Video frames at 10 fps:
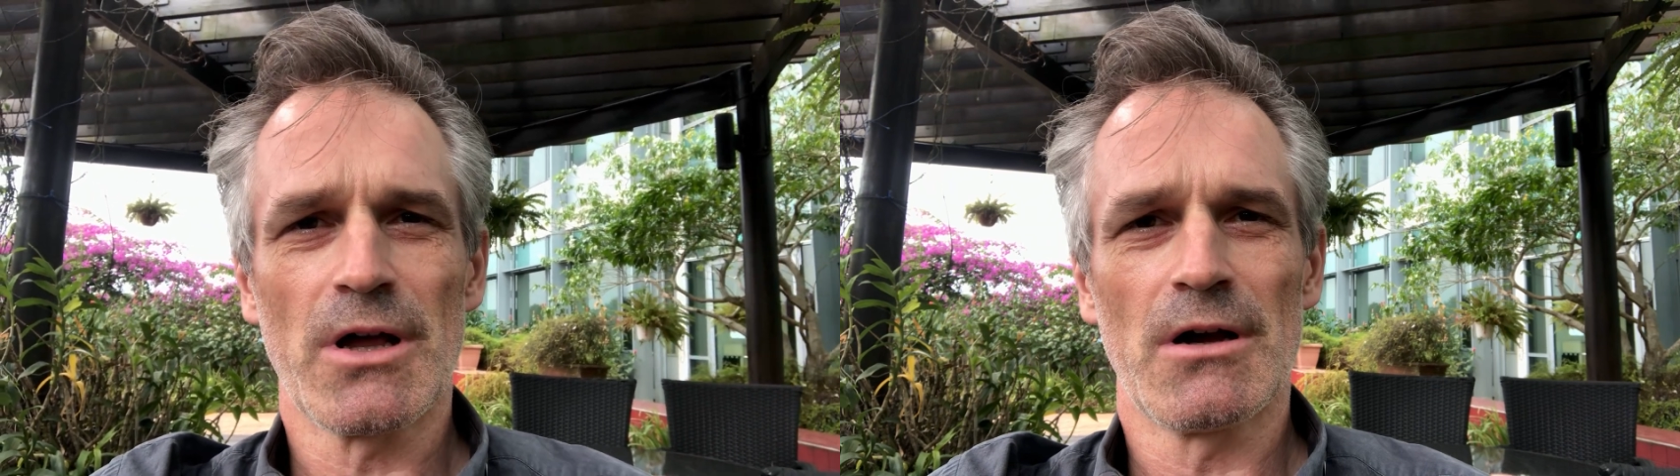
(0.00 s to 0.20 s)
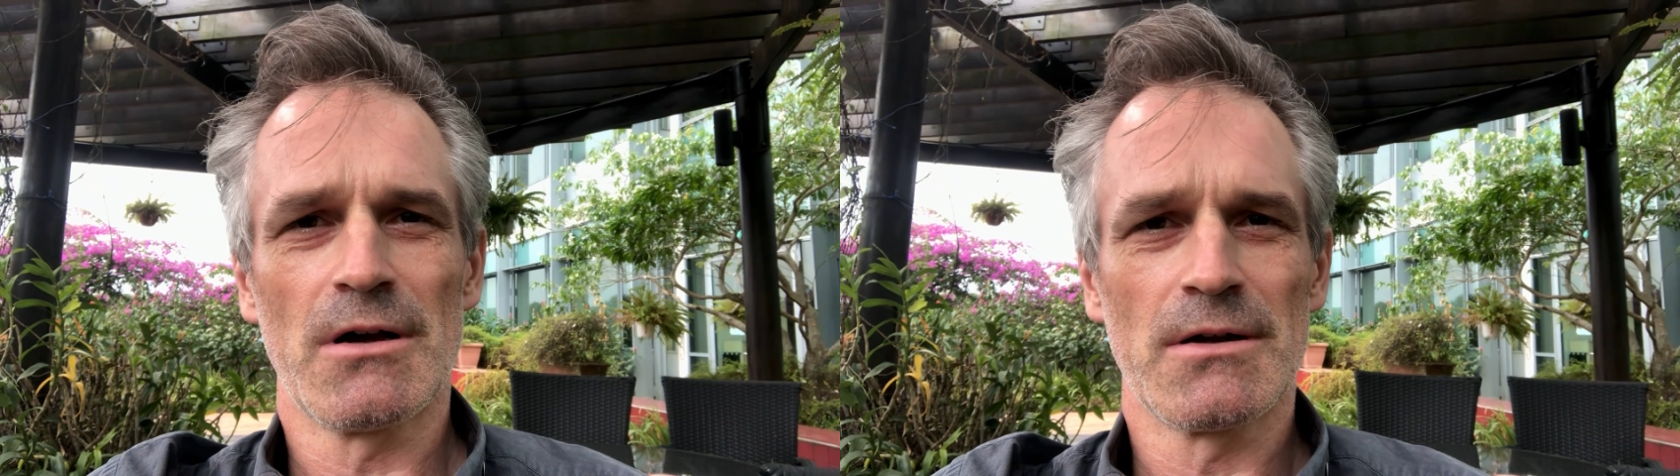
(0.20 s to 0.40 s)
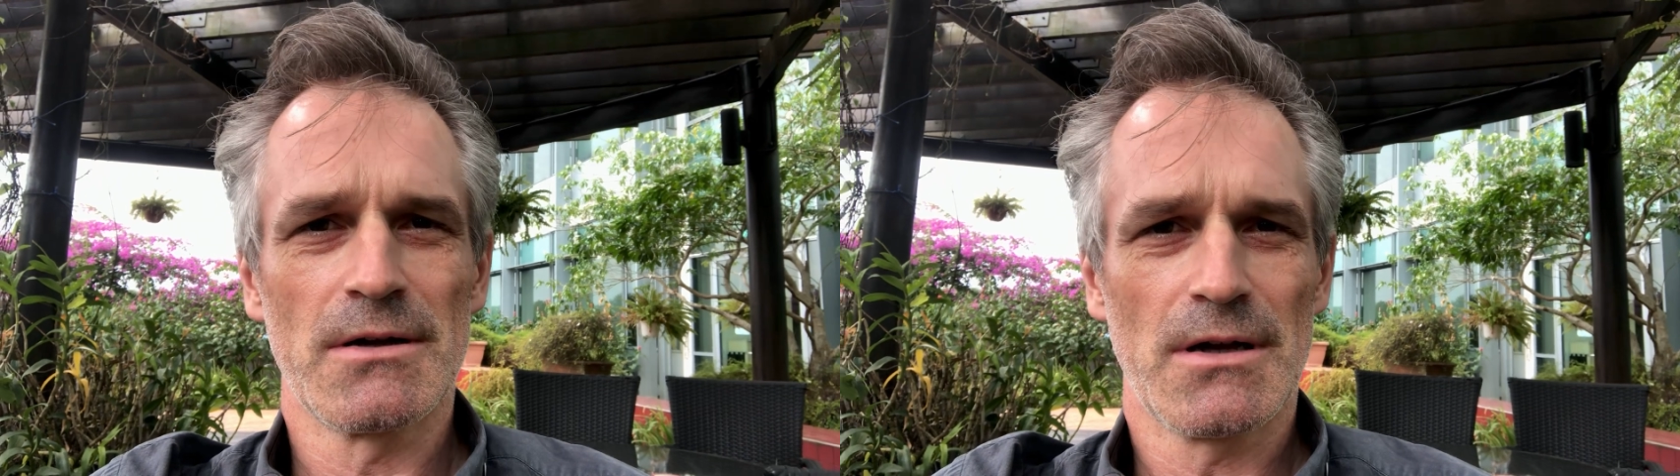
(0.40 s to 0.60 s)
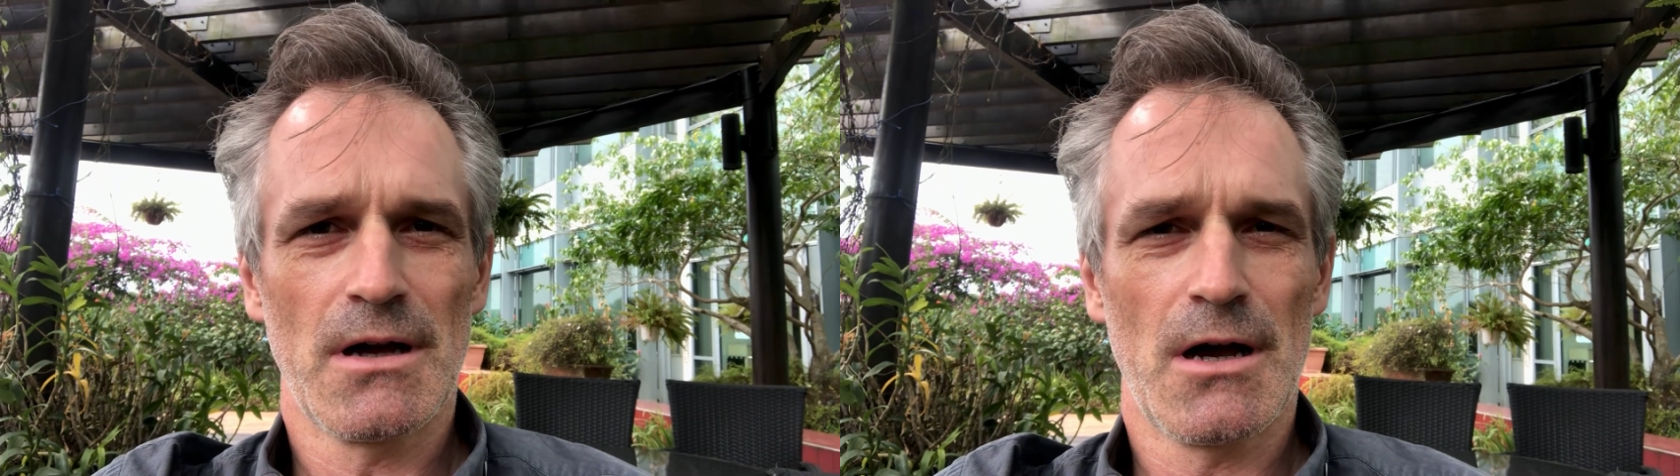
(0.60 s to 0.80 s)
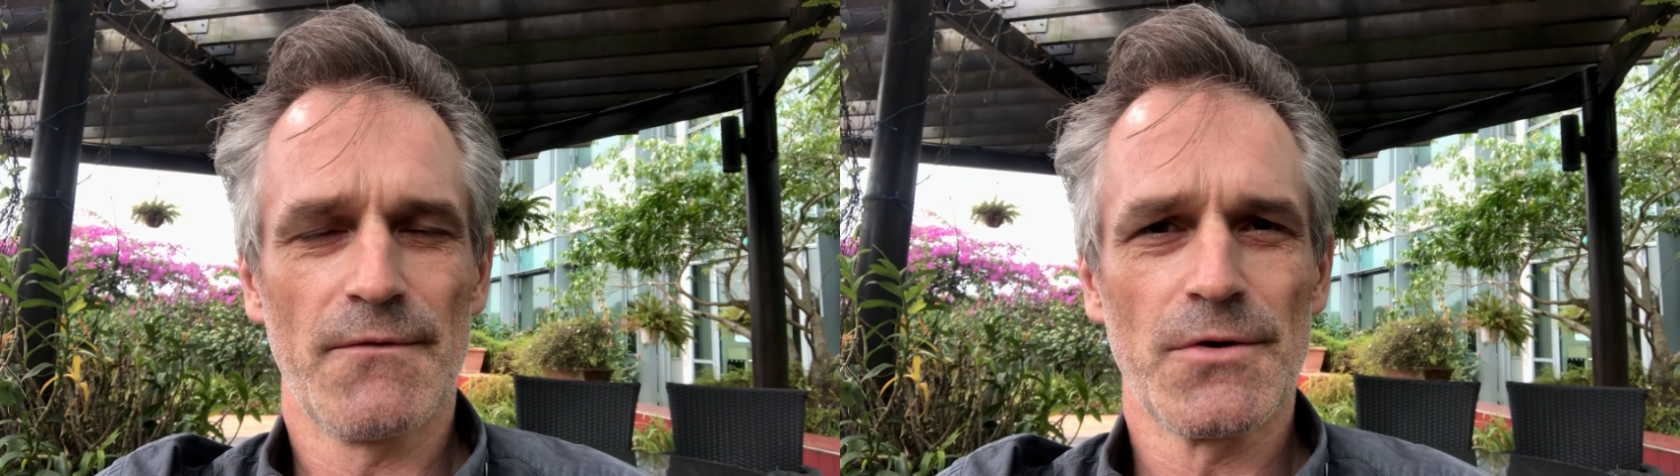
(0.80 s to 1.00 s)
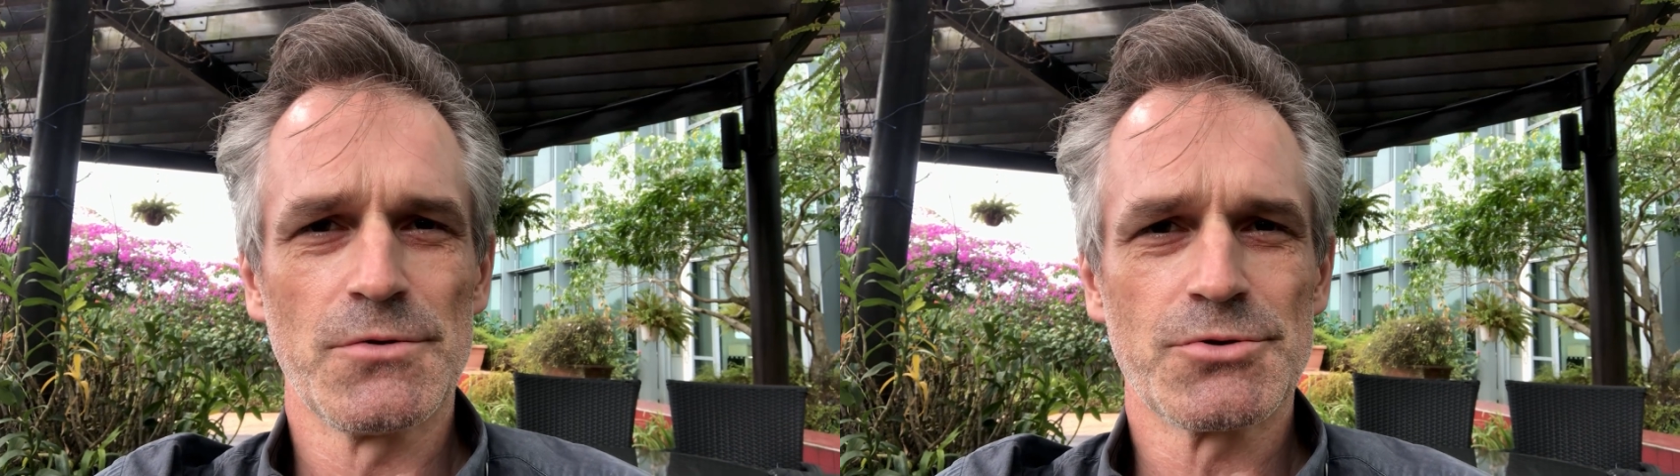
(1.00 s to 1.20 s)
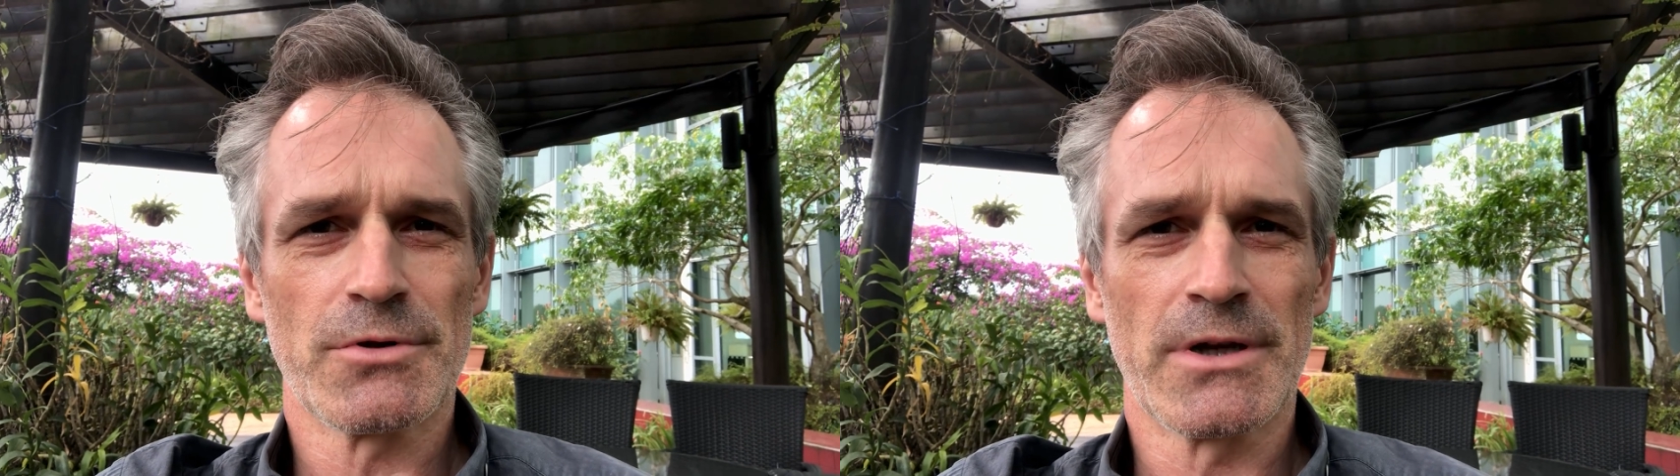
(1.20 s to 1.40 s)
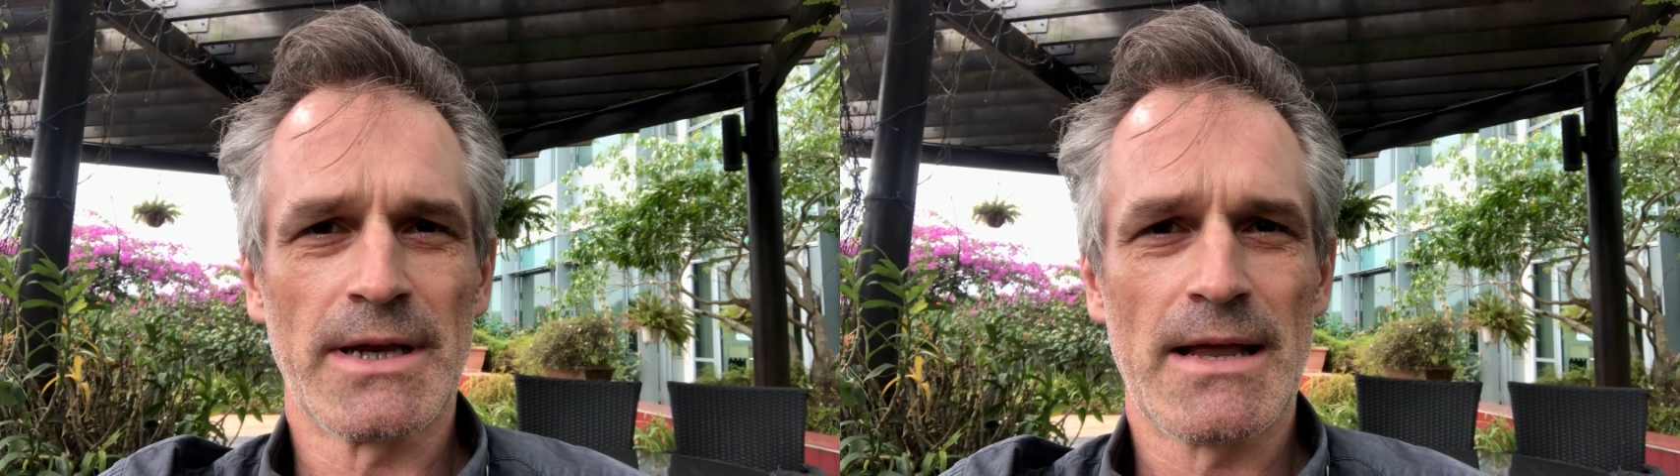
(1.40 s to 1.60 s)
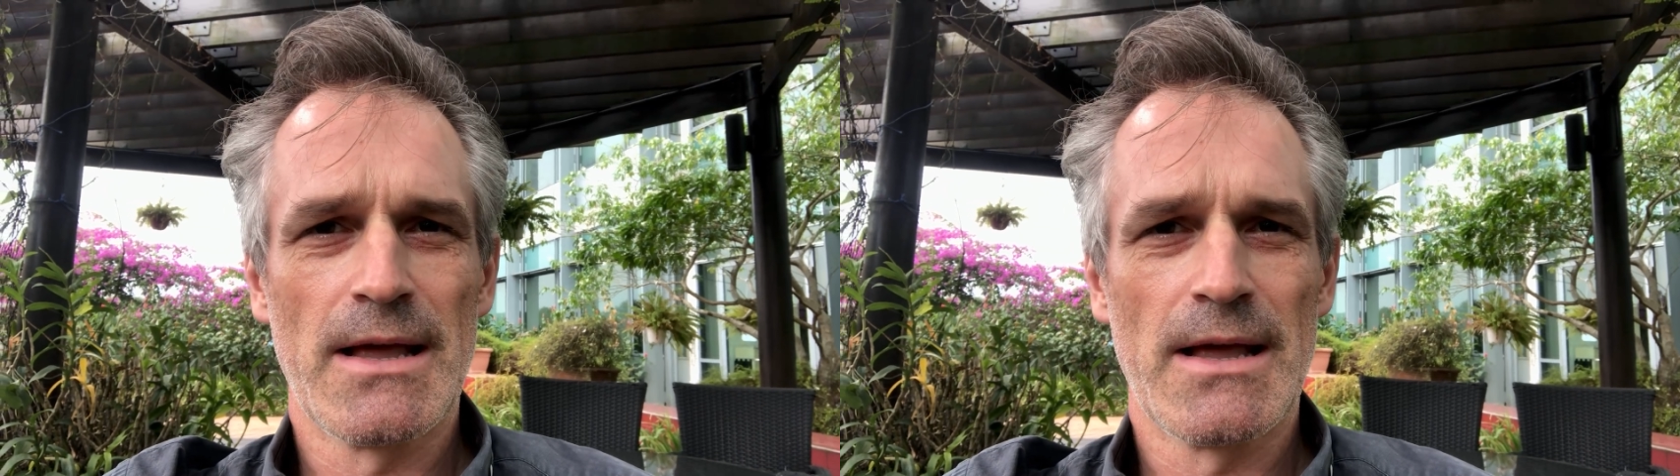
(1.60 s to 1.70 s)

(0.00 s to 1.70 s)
our future and